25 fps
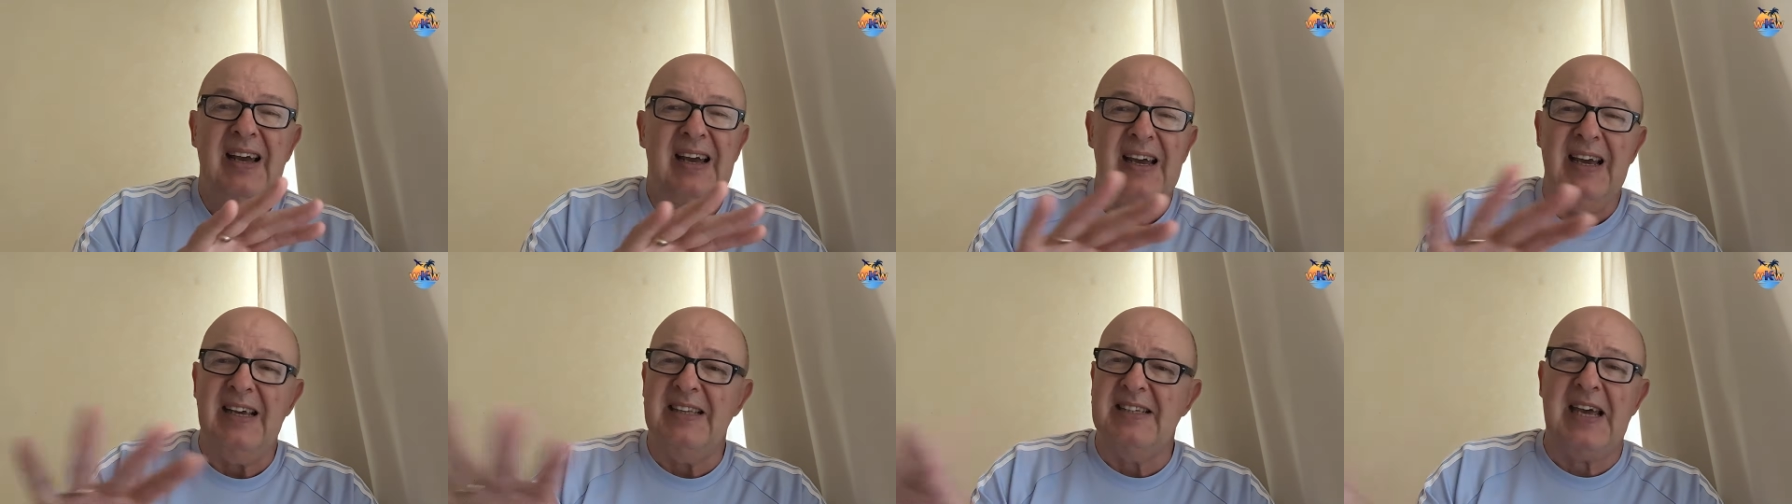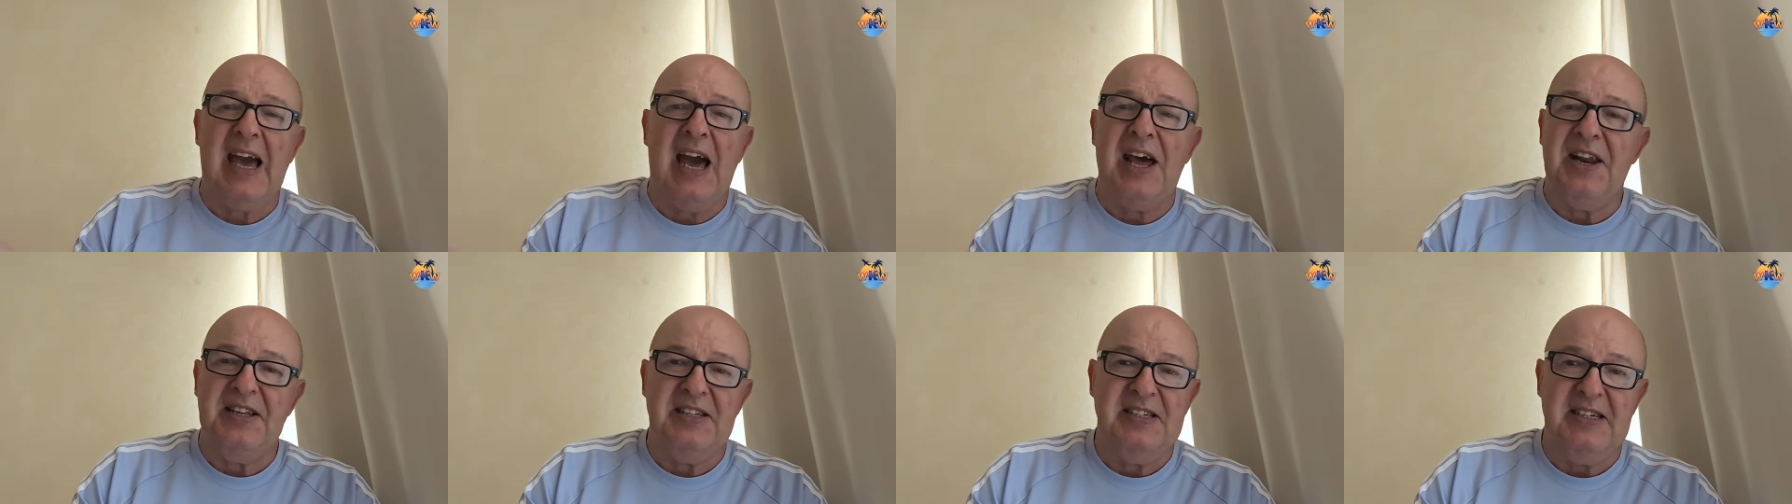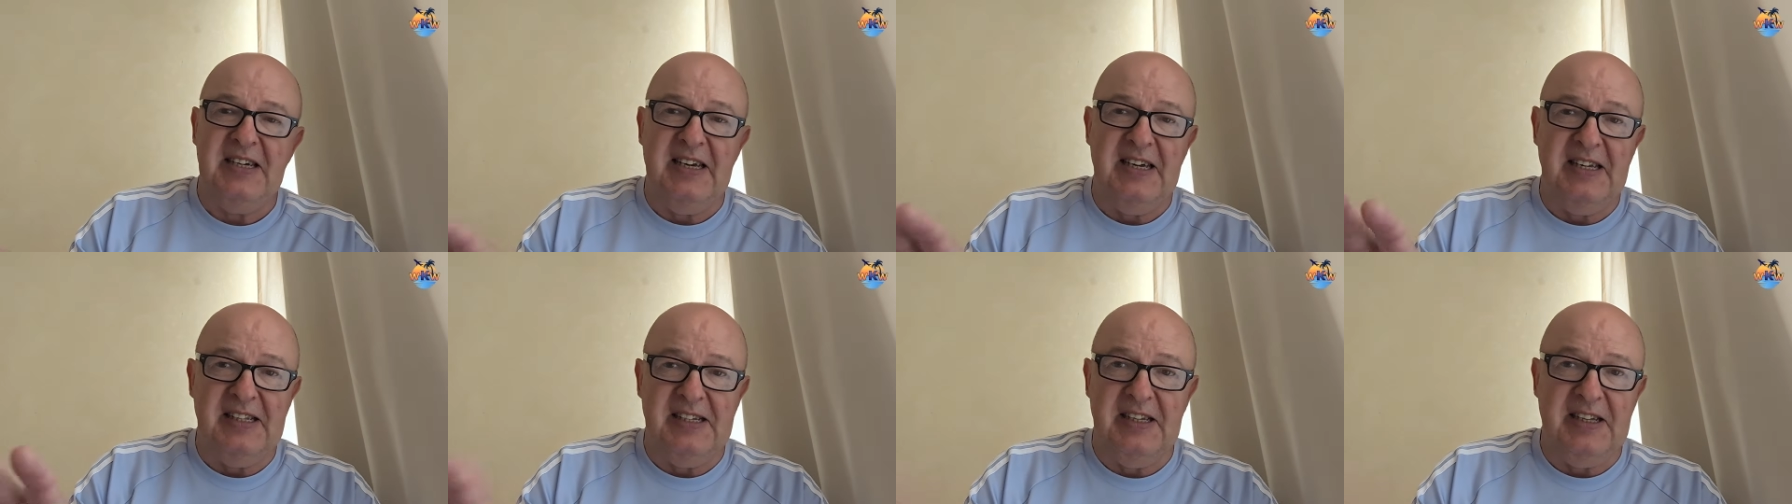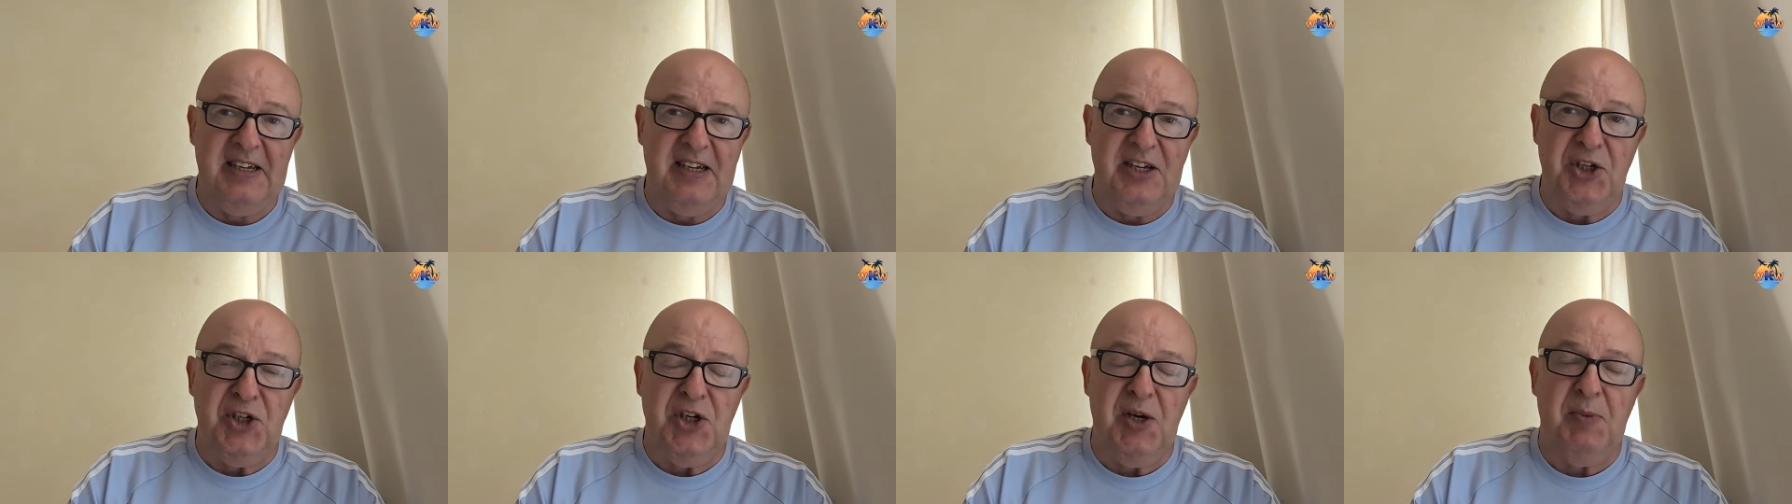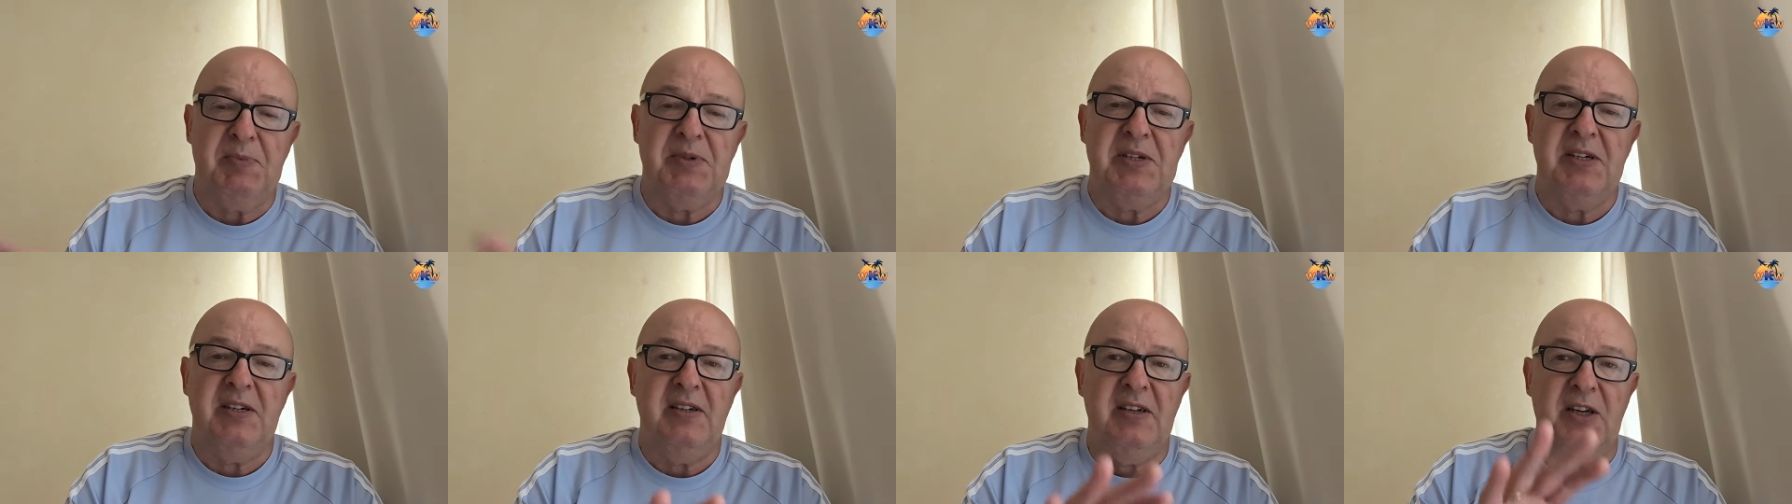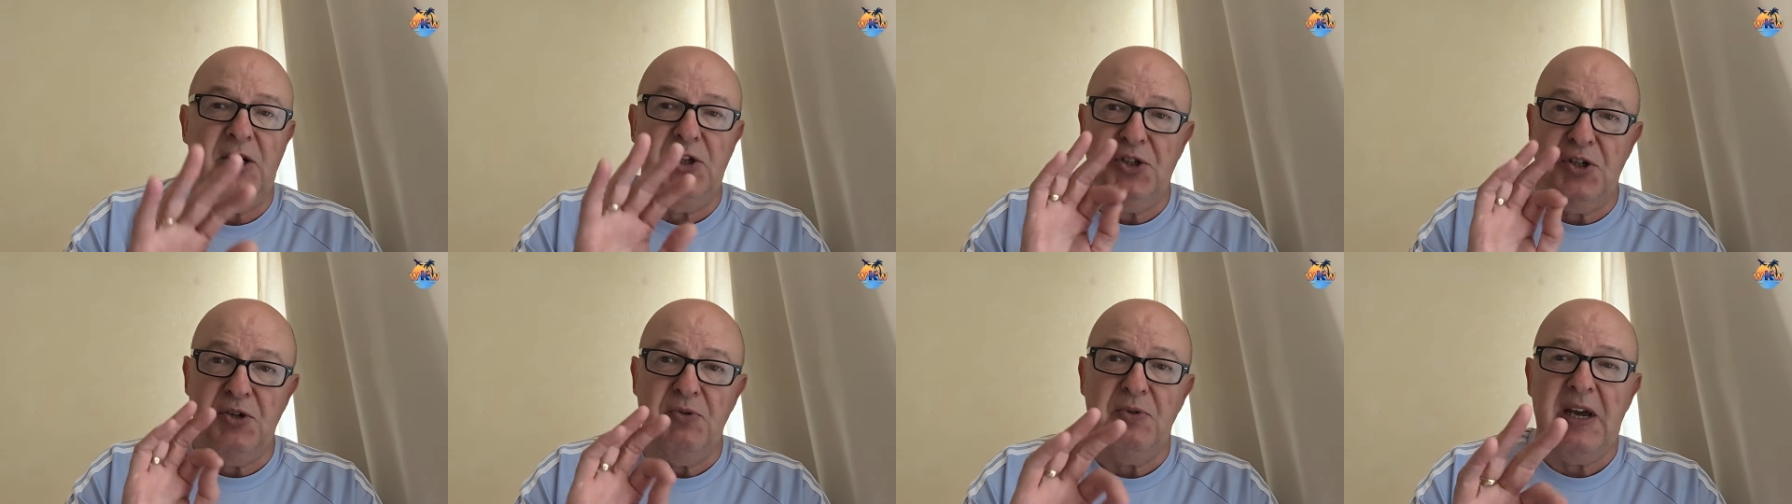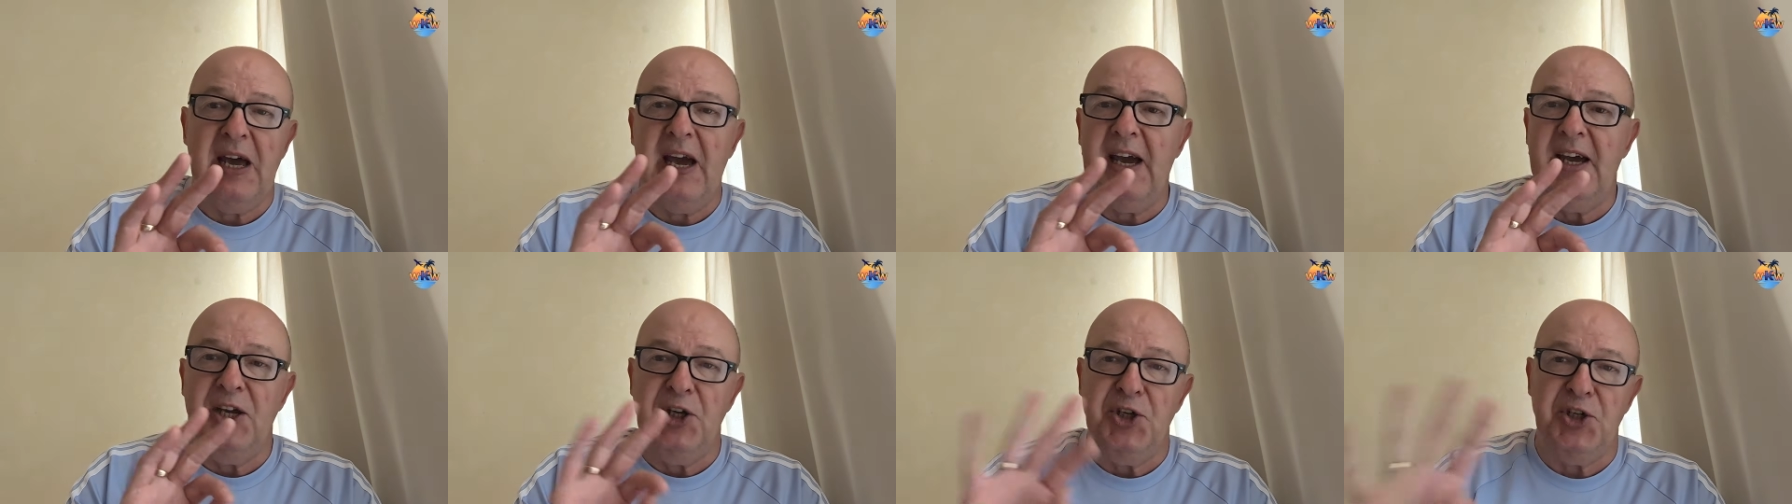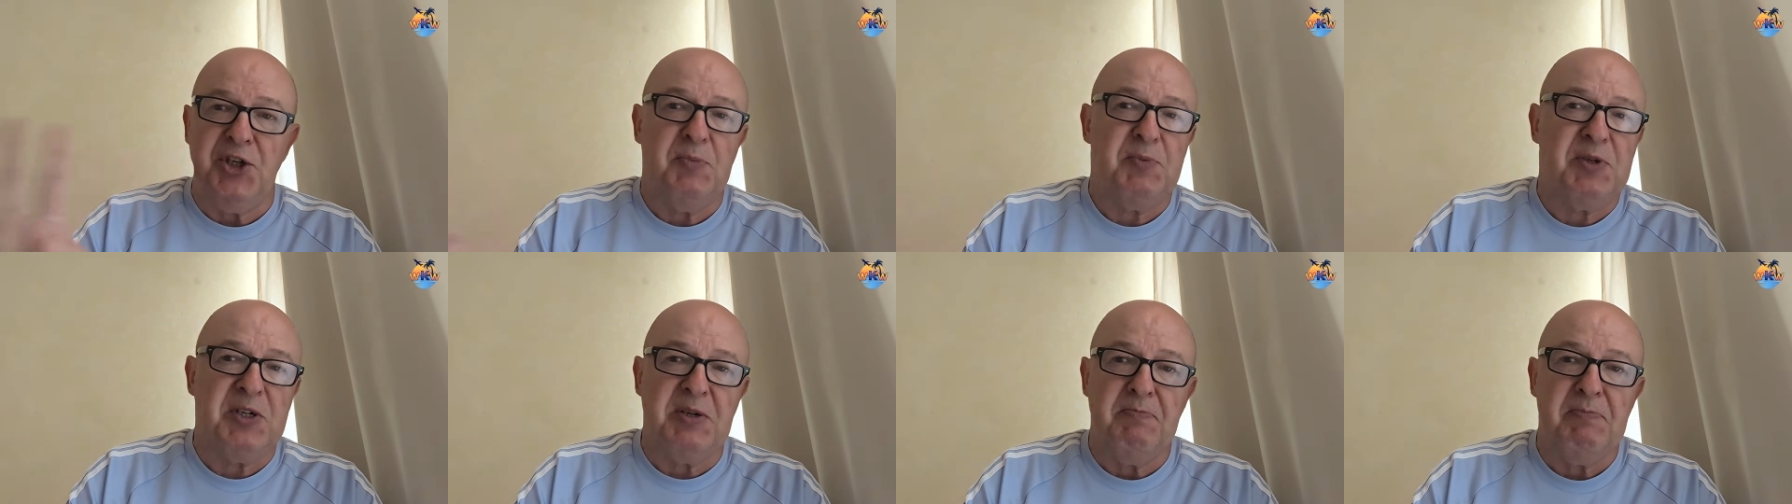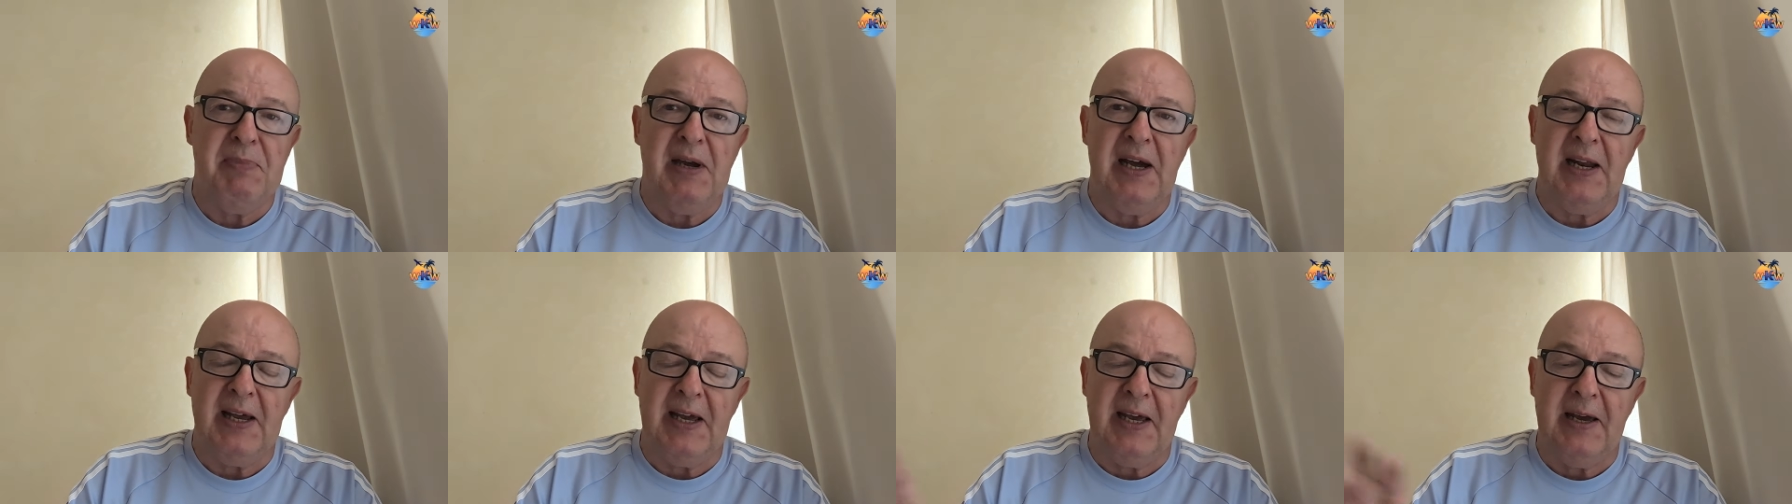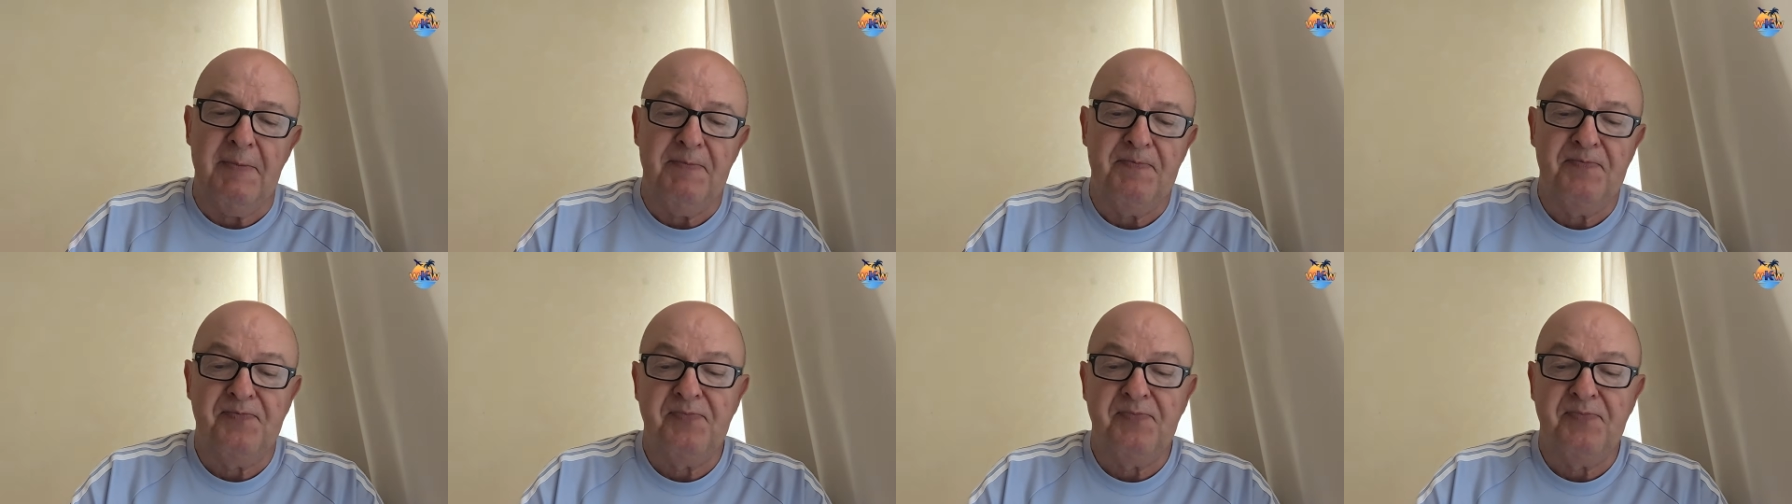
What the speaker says: It's guaranteed in Egypt. You do get Egyptian belly.